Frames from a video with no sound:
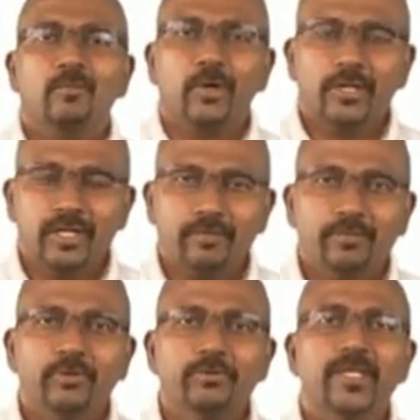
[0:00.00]
Model
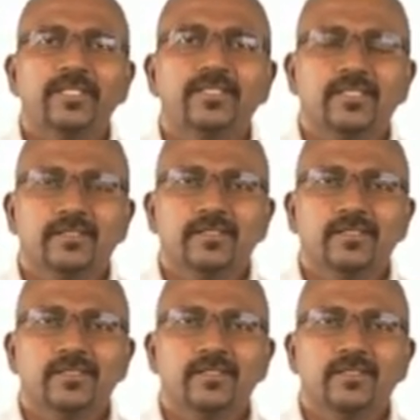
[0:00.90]
improvements
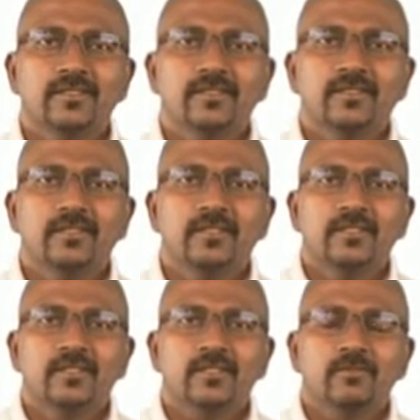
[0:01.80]

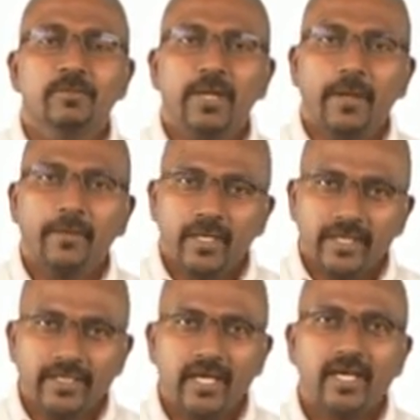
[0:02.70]
were
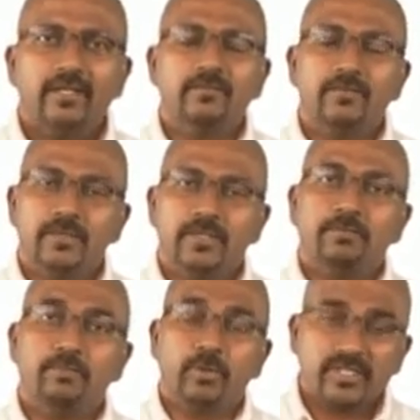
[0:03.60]
primarily done, the
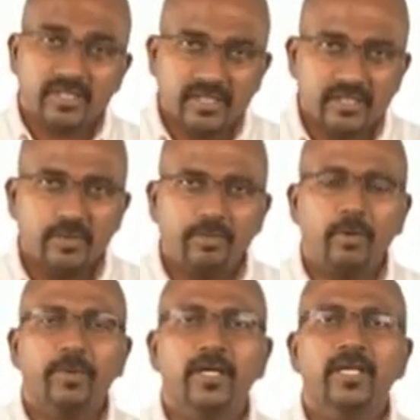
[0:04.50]
processes were
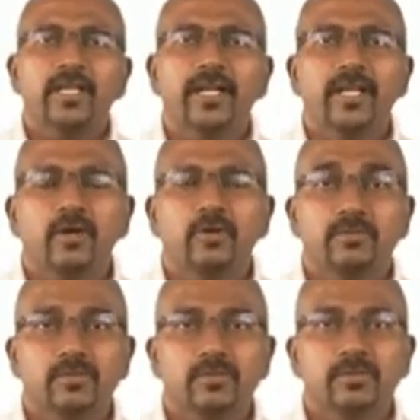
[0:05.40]
properly laid out
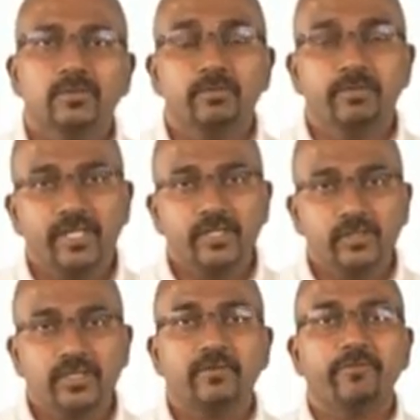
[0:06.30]
to make
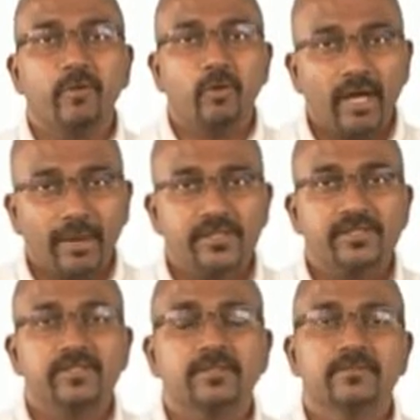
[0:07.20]
sure that the flow
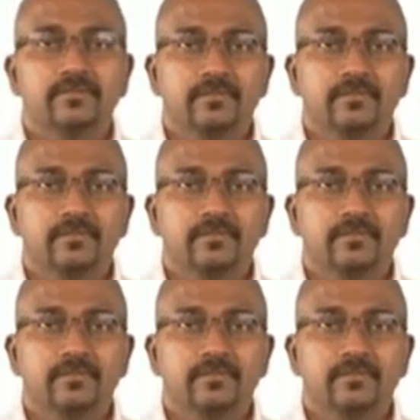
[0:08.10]
happens.